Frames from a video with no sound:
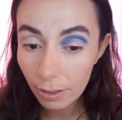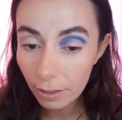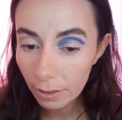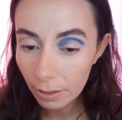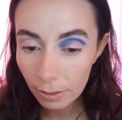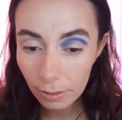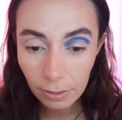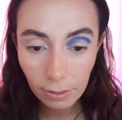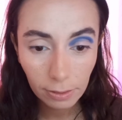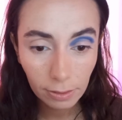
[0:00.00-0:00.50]

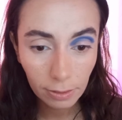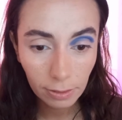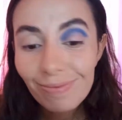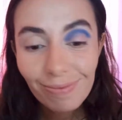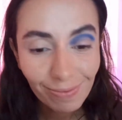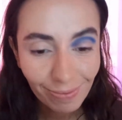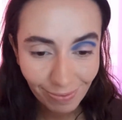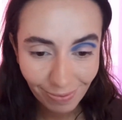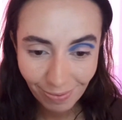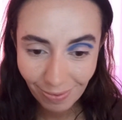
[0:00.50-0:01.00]

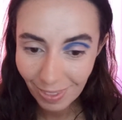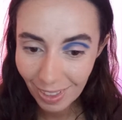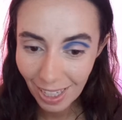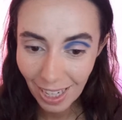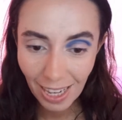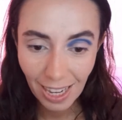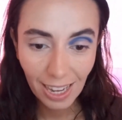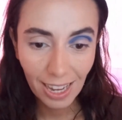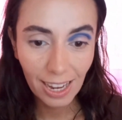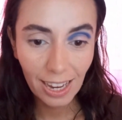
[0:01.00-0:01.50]

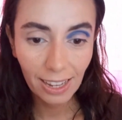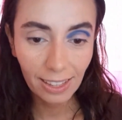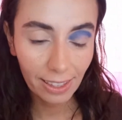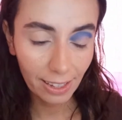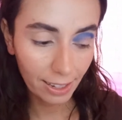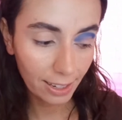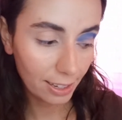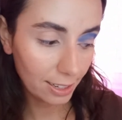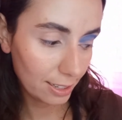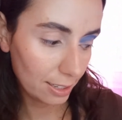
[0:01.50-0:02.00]
I
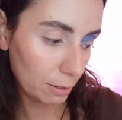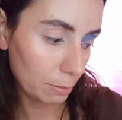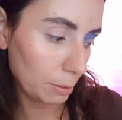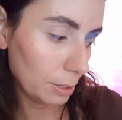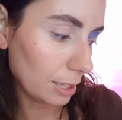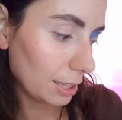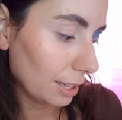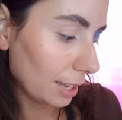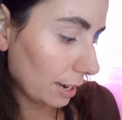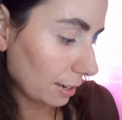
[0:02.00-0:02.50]
think it's a bit
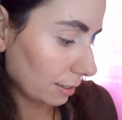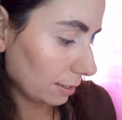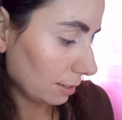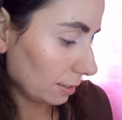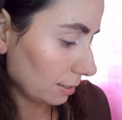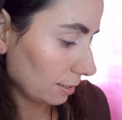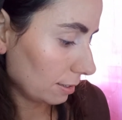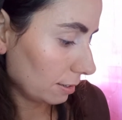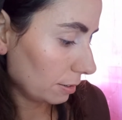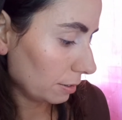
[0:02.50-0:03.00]

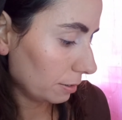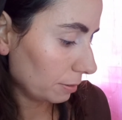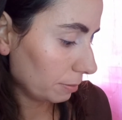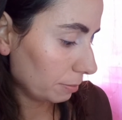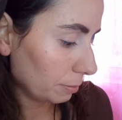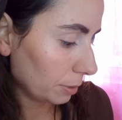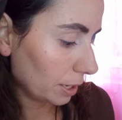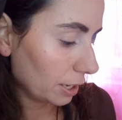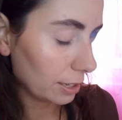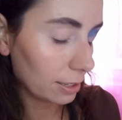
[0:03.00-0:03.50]
lackluster
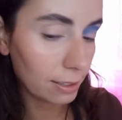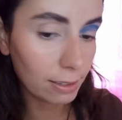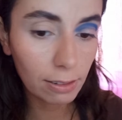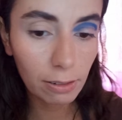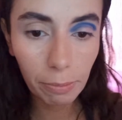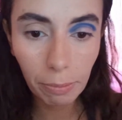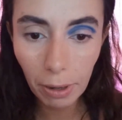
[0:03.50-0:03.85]
because in the